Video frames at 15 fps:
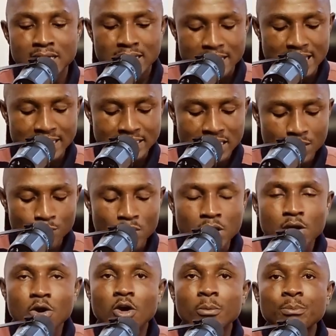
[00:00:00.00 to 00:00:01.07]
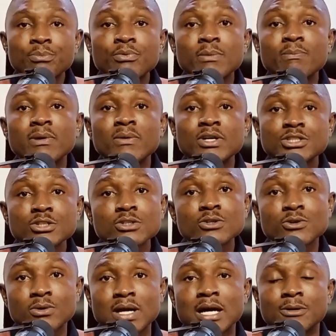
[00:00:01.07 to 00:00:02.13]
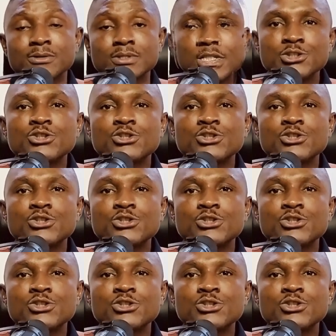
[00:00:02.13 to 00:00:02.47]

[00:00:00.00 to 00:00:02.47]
like they were on preparation ground.